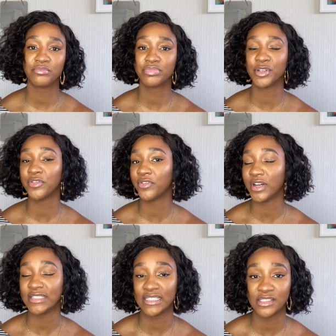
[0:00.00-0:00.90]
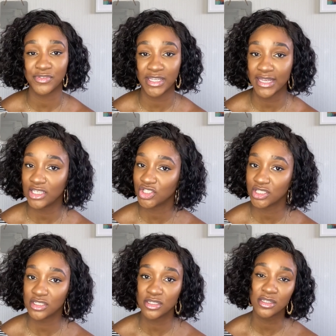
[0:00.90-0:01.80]
proof of
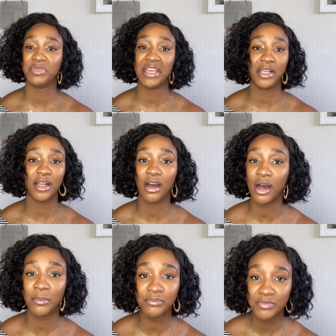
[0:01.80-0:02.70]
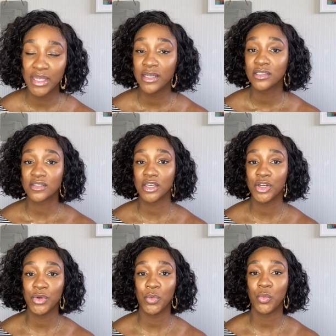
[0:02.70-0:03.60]
identification, income.
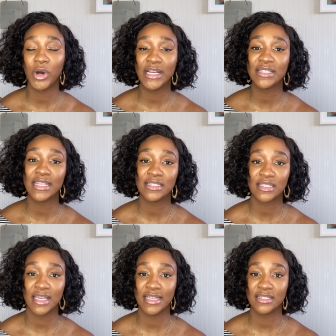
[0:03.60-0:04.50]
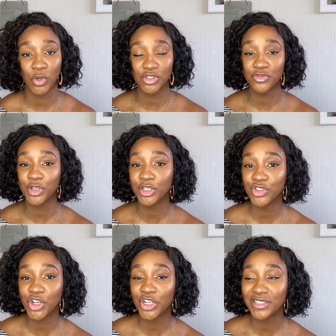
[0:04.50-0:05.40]
So what I then say is, once you've got your
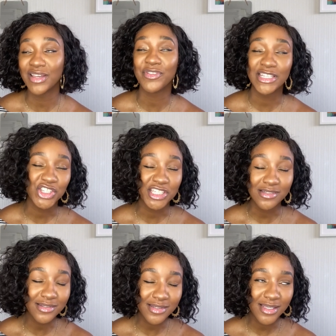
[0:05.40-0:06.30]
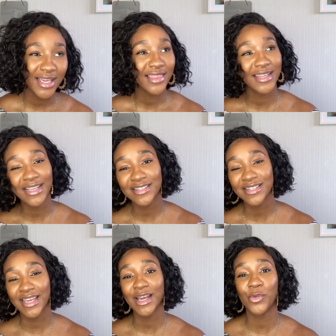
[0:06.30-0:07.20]
jargon definitions, the next
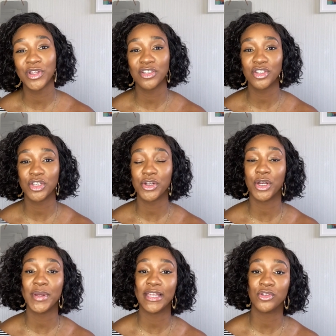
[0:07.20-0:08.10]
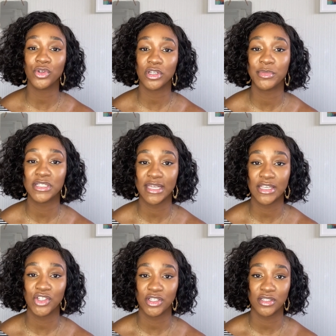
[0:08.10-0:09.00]
day I want you to go and get your
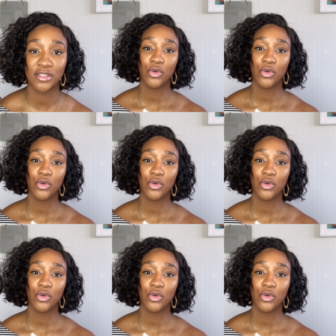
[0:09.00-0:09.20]
documentations.